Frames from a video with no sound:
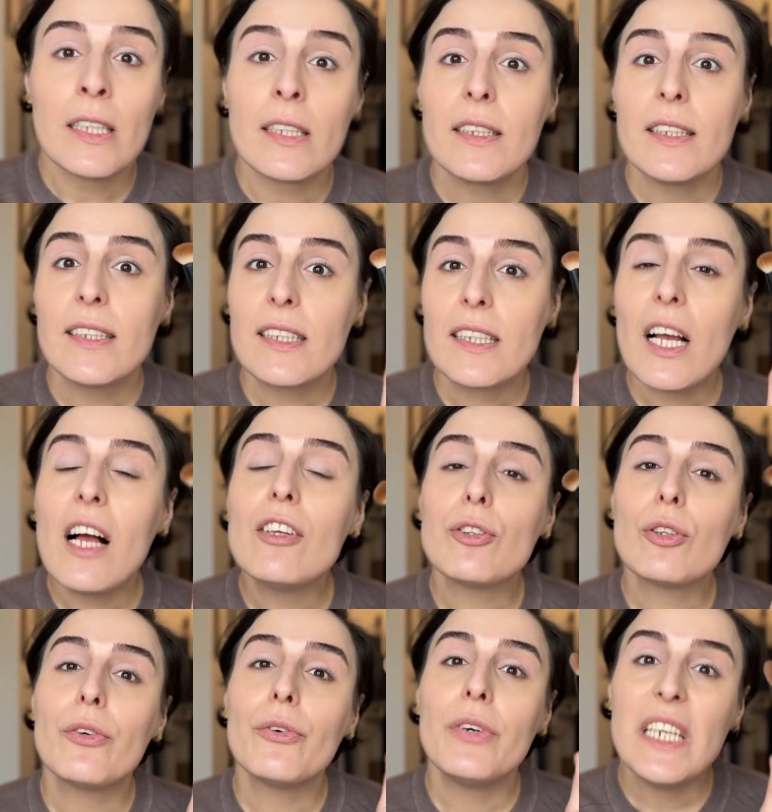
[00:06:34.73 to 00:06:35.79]
This is
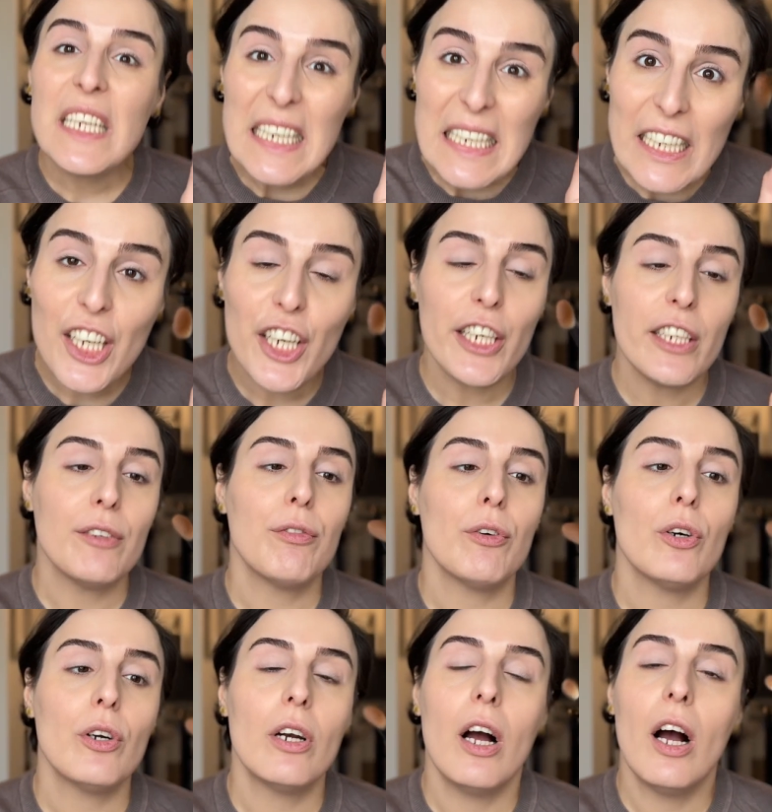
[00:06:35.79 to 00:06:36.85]
also really good
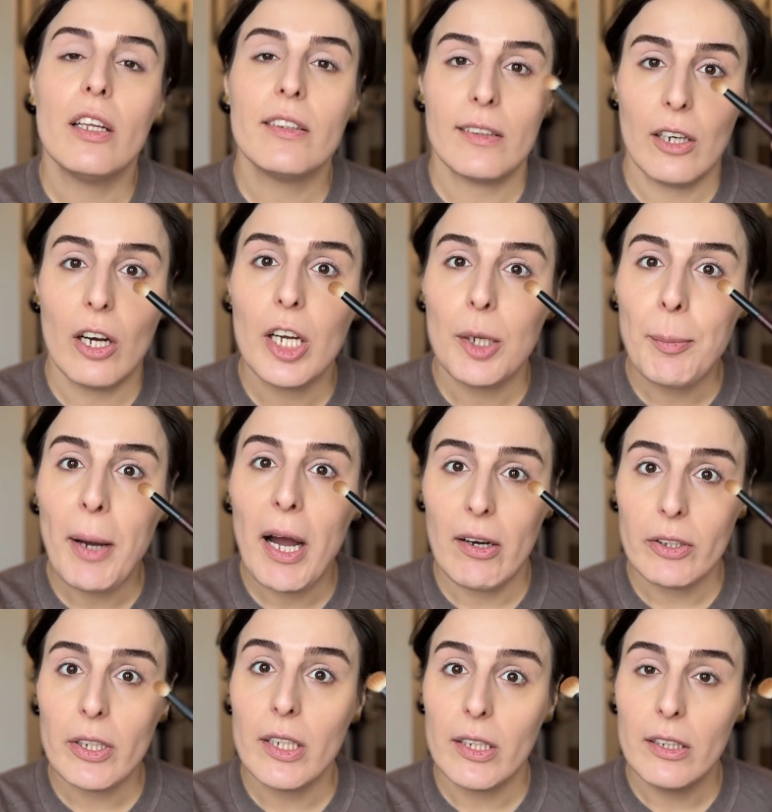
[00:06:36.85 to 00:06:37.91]
for under eye
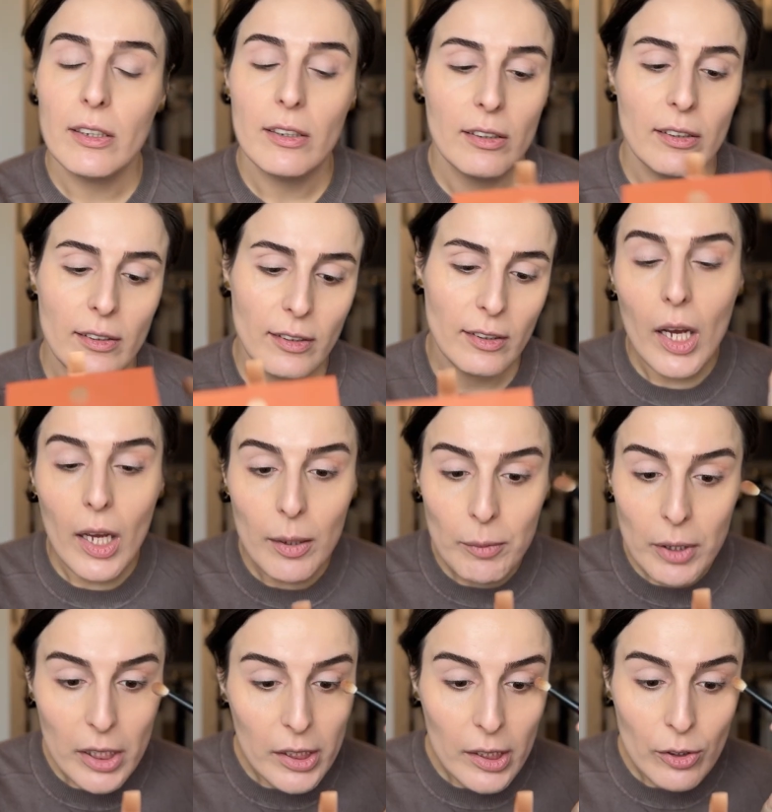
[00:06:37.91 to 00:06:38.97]
powder. I'm
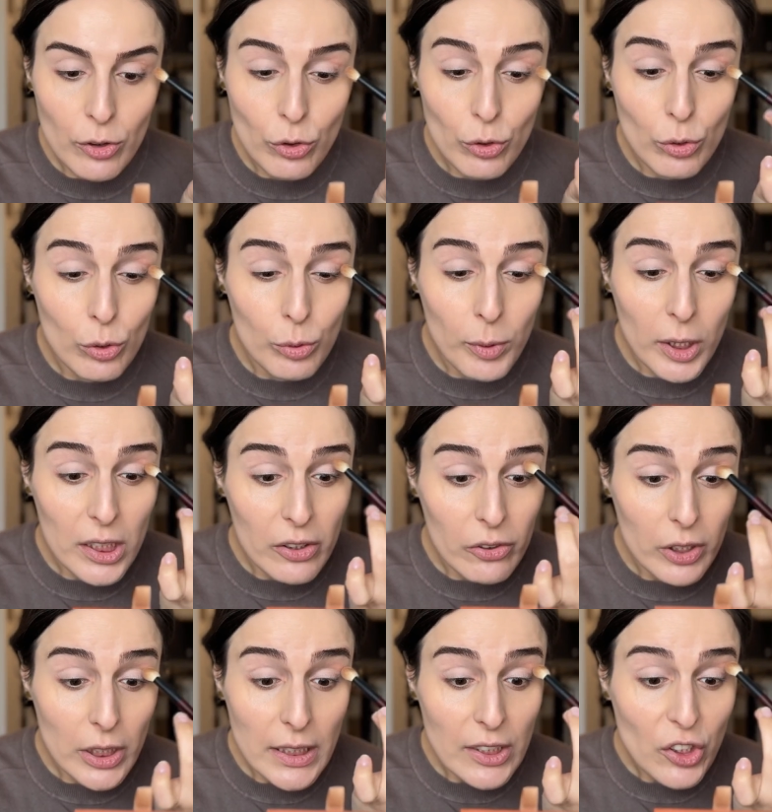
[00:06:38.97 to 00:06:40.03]
gonna do my
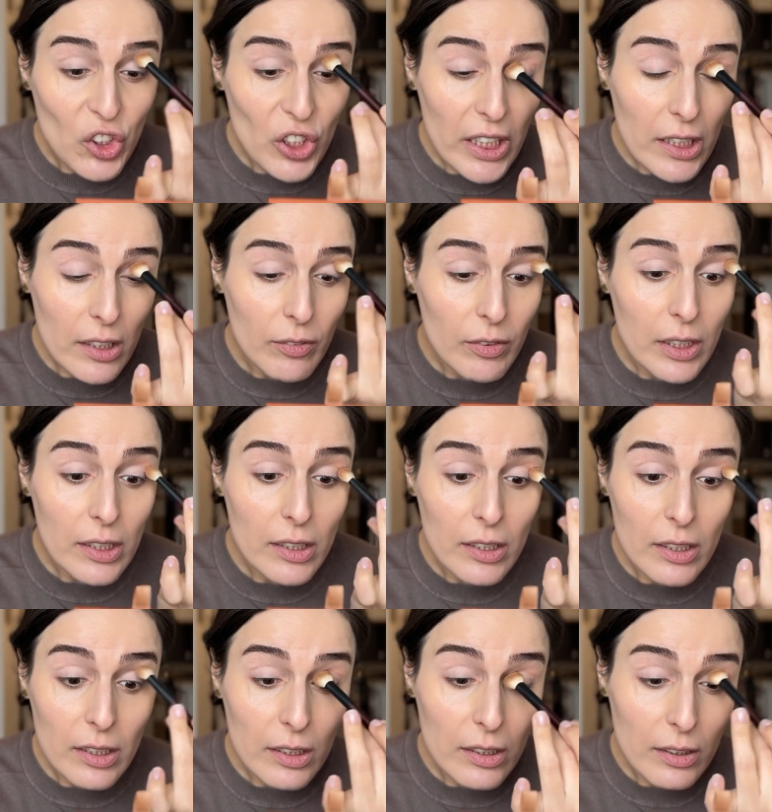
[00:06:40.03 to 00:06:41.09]
crease shade with
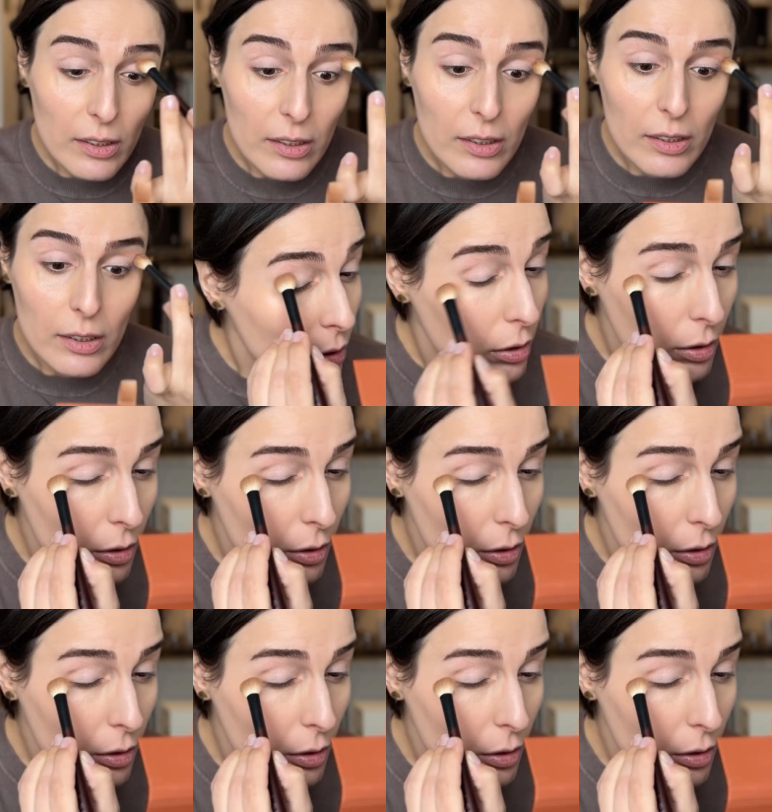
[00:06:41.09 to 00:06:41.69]
this.